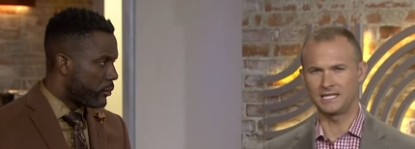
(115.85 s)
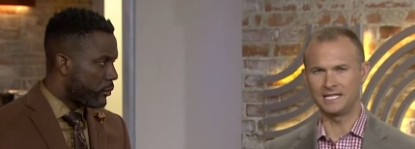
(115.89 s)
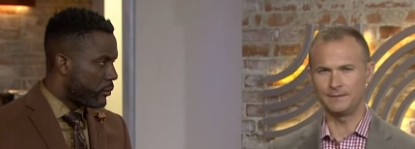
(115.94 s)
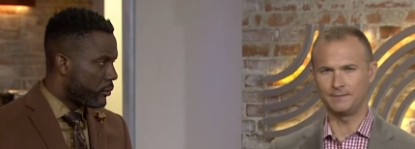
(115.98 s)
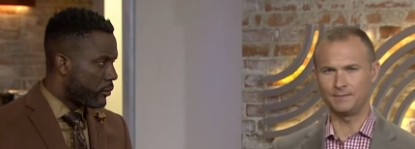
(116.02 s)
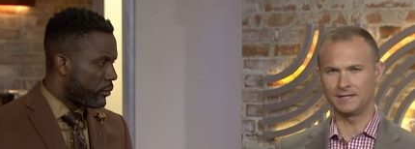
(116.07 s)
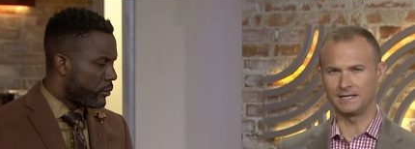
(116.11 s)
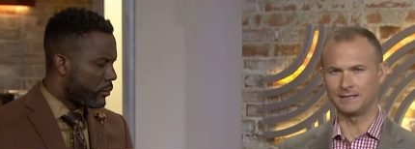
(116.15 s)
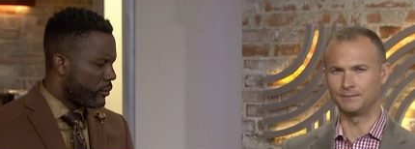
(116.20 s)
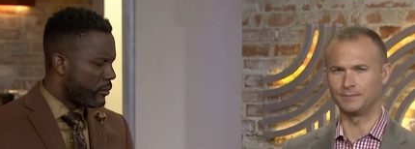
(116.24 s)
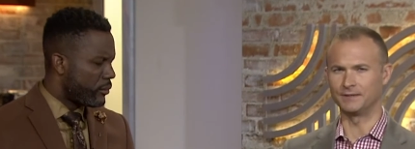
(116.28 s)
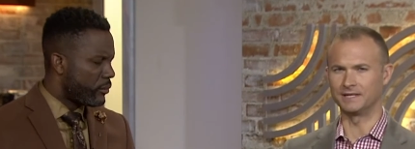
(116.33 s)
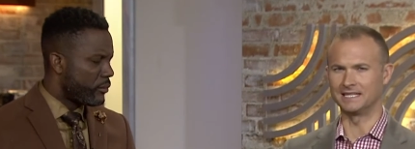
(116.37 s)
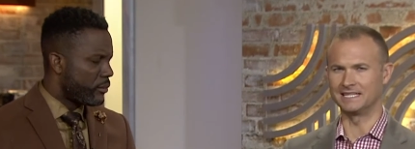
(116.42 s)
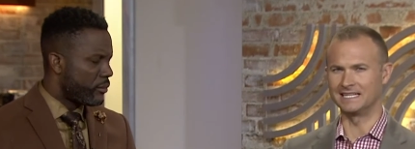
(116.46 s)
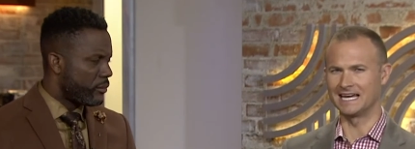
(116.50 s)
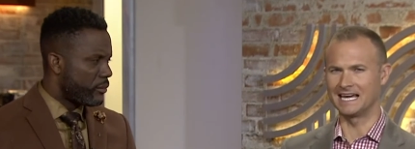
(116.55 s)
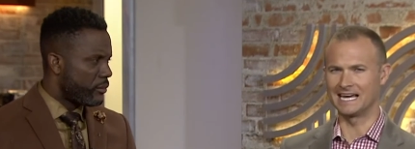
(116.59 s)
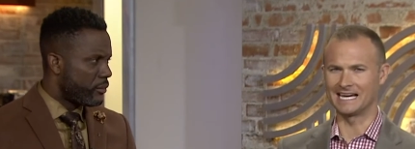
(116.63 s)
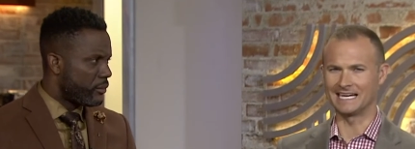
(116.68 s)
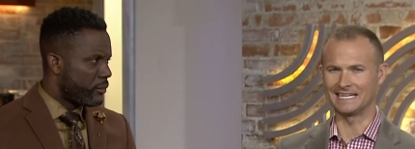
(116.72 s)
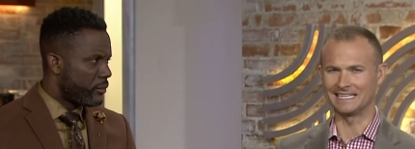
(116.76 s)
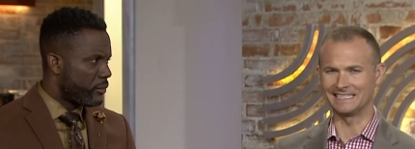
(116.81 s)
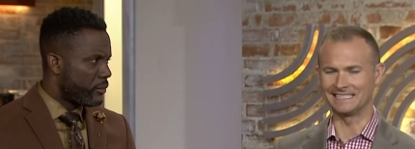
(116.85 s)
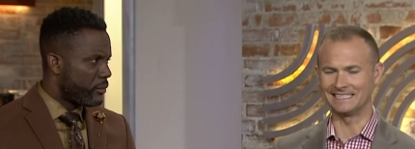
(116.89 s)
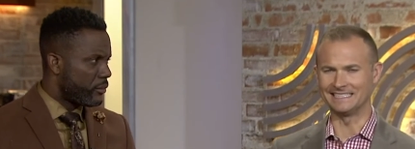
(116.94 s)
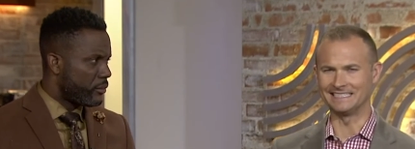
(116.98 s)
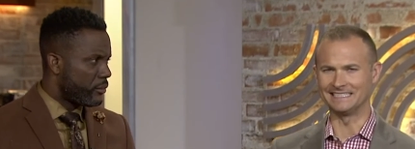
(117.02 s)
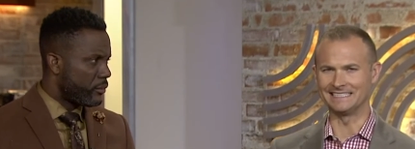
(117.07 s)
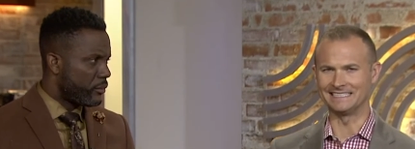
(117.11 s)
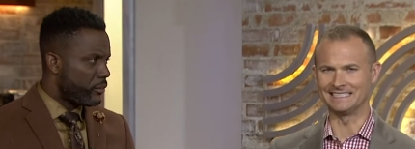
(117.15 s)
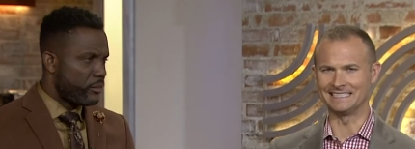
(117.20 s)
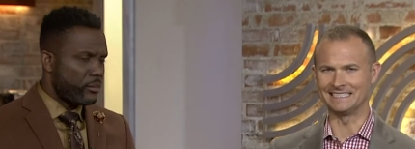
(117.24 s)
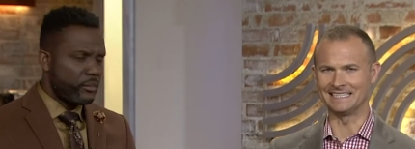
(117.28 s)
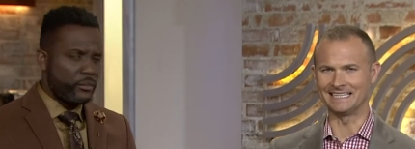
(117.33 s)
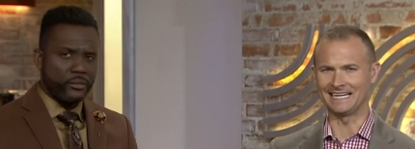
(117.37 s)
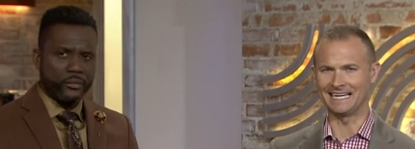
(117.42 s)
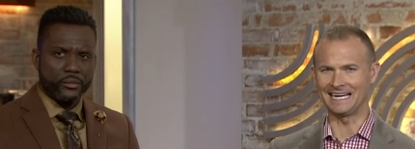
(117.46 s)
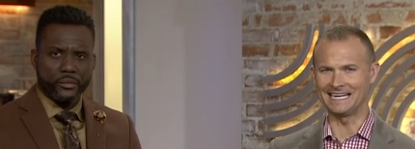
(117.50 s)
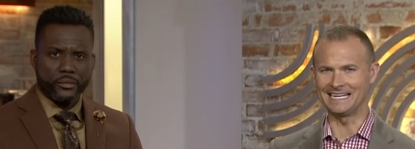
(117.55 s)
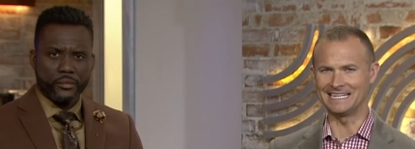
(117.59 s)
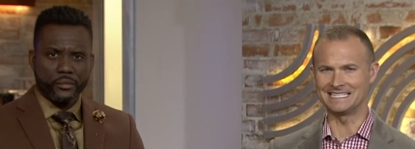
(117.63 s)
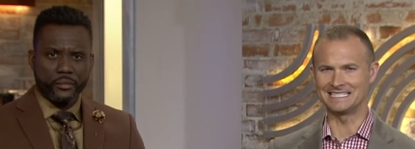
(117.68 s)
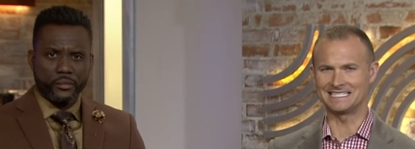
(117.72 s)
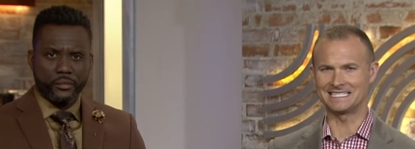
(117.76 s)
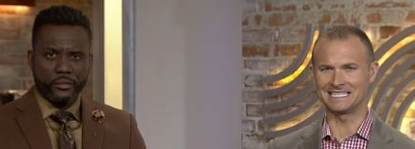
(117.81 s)
Speaker 1: keeping began in
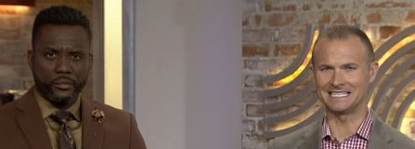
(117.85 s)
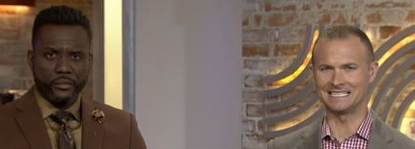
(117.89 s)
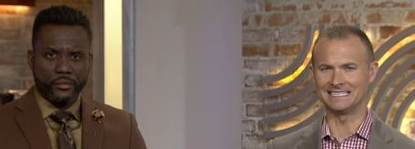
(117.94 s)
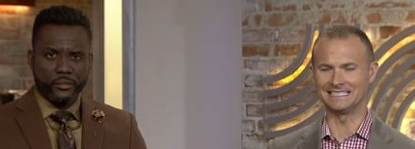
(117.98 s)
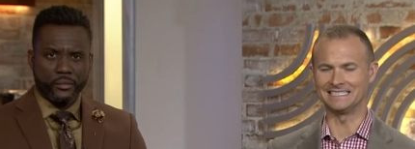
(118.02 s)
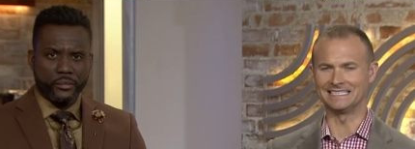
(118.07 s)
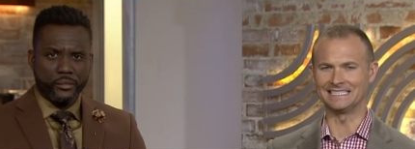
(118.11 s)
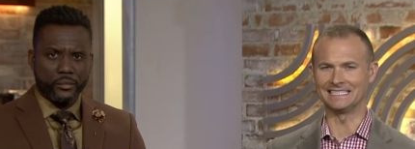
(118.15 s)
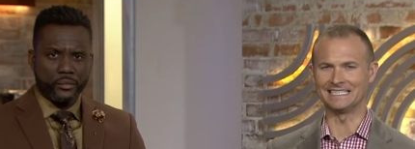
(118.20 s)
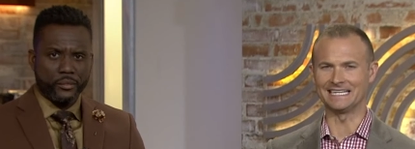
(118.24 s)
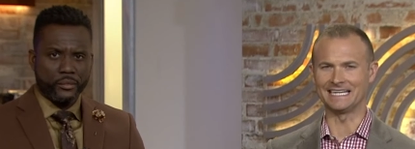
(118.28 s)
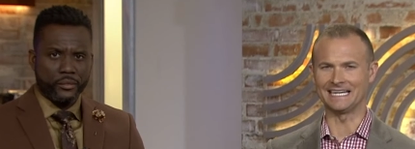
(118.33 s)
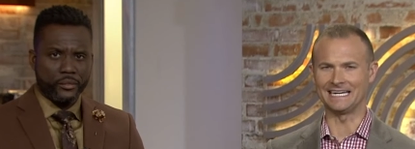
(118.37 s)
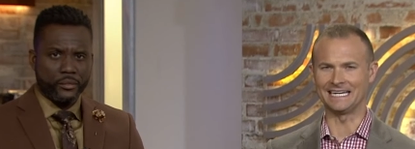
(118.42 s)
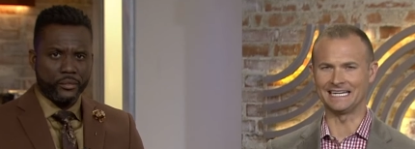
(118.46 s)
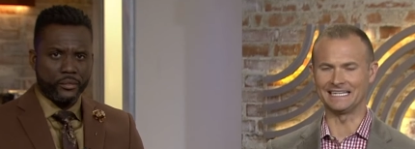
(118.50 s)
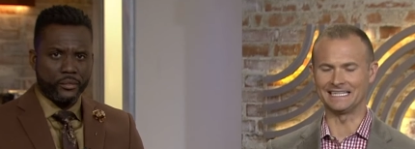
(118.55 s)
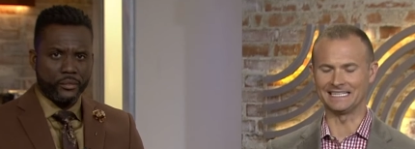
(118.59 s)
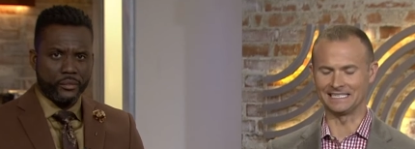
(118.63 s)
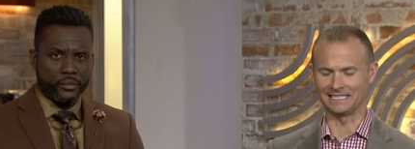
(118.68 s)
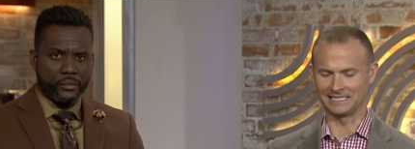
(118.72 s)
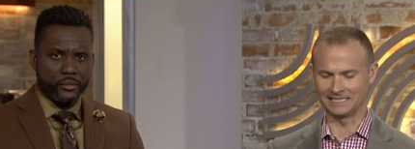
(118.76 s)
1880.